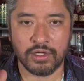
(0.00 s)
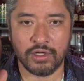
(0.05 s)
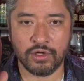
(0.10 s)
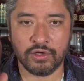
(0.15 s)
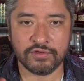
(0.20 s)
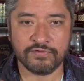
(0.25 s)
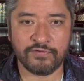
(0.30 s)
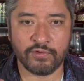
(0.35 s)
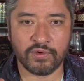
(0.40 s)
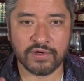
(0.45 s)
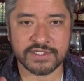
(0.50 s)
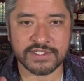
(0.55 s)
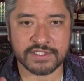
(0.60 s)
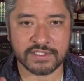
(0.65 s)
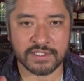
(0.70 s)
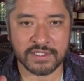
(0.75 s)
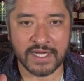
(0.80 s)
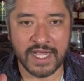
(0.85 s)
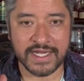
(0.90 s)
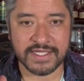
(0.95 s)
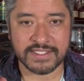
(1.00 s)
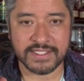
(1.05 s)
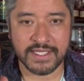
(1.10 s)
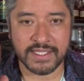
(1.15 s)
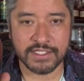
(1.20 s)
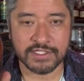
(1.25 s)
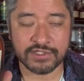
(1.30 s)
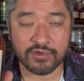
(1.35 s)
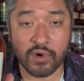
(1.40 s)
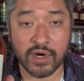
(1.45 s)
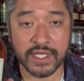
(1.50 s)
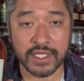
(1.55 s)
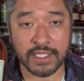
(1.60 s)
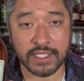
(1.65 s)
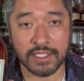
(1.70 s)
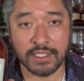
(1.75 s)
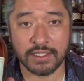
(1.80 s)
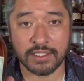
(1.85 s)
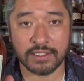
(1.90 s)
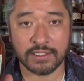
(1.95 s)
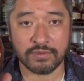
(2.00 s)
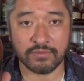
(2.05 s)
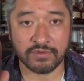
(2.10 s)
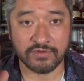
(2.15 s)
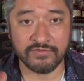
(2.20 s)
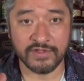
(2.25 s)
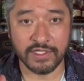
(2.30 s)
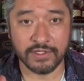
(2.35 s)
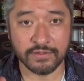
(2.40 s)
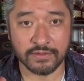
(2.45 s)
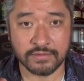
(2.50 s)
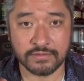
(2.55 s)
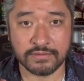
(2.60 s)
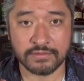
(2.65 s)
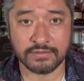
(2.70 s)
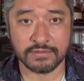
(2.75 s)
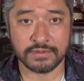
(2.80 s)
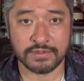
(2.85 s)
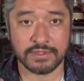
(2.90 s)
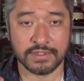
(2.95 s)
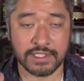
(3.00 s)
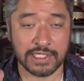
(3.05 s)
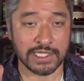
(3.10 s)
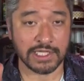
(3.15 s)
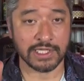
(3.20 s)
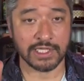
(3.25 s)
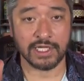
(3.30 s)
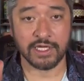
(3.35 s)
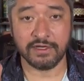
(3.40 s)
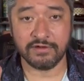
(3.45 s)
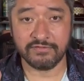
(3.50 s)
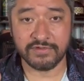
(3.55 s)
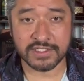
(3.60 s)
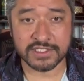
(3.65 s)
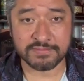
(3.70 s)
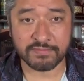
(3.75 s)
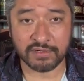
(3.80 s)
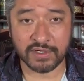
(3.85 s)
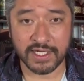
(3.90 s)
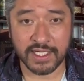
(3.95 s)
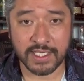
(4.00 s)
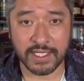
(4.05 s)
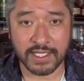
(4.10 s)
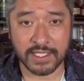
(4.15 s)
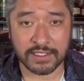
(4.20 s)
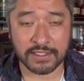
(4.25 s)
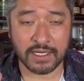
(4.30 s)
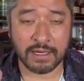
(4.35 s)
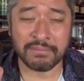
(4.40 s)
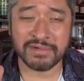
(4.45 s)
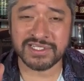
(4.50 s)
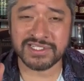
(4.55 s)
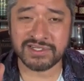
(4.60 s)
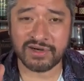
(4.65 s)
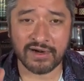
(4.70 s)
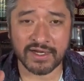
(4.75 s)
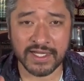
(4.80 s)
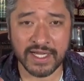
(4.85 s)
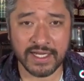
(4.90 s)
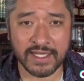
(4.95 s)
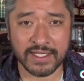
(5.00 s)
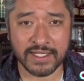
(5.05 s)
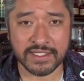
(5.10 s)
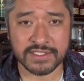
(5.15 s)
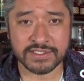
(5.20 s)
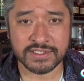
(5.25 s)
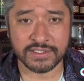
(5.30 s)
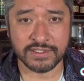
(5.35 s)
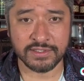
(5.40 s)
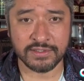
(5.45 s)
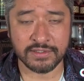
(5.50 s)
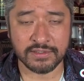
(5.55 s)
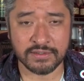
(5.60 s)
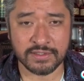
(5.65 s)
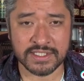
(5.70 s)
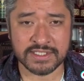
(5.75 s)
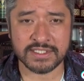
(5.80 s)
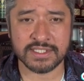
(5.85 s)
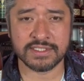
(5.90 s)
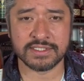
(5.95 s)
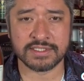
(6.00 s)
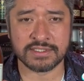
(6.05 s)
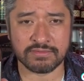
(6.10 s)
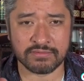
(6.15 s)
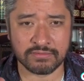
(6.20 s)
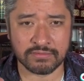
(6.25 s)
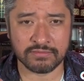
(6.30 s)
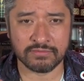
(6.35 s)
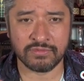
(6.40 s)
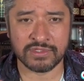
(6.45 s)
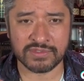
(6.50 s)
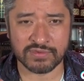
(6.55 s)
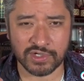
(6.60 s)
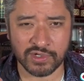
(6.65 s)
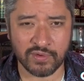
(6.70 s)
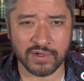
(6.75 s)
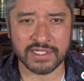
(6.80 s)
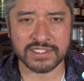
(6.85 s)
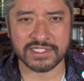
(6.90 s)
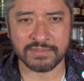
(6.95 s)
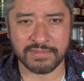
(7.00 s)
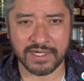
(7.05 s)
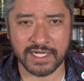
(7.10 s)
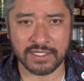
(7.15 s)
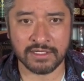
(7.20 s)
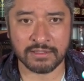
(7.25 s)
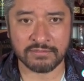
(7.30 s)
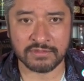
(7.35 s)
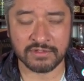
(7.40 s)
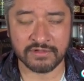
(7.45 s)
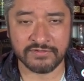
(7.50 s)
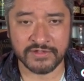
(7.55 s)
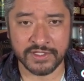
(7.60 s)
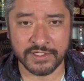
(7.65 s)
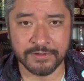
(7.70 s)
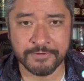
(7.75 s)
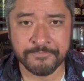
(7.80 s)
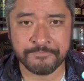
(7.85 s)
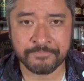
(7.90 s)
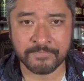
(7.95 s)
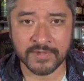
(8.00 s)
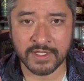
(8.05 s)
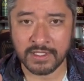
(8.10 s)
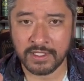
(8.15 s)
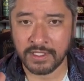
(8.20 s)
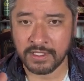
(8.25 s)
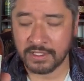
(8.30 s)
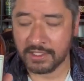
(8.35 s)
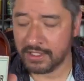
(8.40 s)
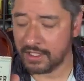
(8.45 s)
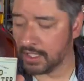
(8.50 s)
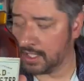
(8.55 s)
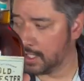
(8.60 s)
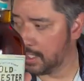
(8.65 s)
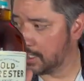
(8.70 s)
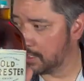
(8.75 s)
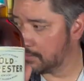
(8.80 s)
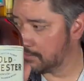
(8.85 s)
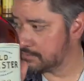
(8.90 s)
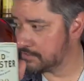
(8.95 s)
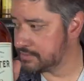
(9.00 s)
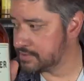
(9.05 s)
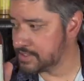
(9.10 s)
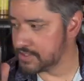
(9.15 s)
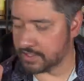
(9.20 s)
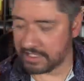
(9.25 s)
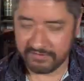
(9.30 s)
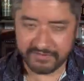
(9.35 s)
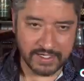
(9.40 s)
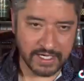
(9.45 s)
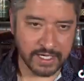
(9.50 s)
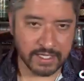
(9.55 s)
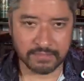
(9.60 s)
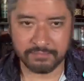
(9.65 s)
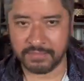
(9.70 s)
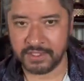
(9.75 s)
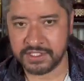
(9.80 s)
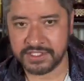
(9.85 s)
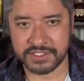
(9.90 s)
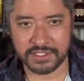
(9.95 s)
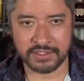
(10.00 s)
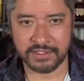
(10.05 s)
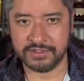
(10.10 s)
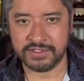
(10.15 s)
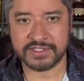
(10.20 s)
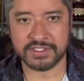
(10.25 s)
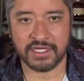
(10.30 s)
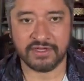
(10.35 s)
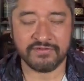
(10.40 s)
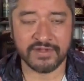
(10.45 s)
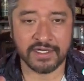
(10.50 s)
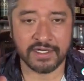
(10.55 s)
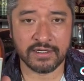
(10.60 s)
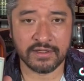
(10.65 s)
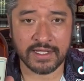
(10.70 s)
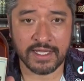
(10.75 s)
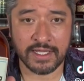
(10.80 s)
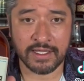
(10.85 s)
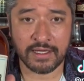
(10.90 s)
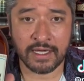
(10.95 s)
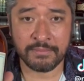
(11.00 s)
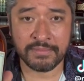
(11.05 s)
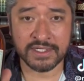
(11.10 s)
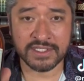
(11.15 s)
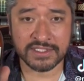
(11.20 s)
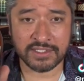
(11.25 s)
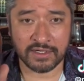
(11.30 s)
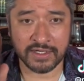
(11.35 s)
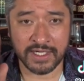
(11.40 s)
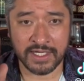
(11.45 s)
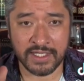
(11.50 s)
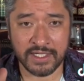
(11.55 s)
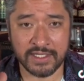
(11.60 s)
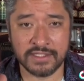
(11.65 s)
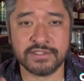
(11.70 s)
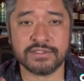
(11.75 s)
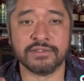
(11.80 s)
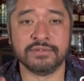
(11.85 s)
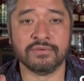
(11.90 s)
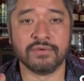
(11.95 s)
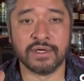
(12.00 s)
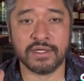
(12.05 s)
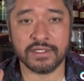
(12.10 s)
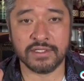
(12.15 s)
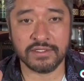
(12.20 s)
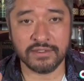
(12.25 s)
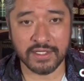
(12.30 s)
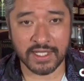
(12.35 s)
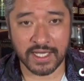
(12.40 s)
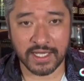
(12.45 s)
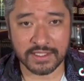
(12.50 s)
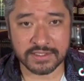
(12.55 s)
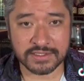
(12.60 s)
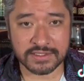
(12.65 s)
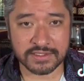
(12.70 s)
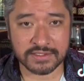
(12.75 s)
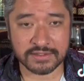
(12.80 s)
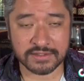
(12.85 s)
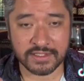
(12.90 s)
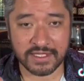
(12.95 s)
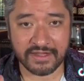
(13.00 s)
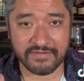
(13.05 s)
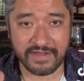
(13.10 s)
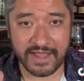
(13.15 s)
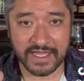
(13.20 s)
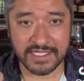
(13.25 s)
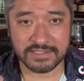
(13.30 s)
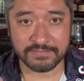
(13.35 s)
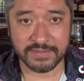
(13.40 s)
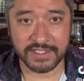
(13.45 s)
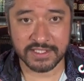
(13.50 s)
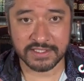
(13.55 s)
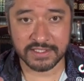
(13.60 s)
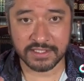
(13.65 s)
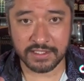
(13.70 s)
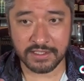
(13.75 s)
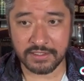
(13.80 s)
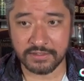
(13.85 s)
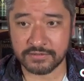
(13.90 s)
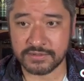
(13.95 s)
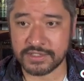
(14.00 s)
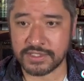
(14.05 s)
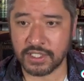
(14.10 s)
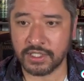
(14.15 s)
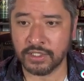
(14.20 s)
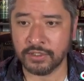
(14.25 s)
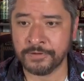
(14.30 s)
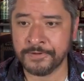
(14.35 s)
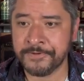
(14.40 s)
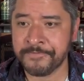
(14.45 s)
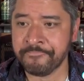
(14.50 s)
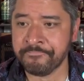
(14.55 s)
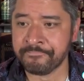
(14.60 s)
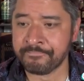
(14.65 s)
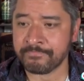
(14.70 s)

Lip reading: Old Forester 1920 review. Love this brand. I'm gonna start getting into, was requested by a number of you. So I've got a bunch of new stuff here that I'm gonna start getting into what you guys have asked me to do. So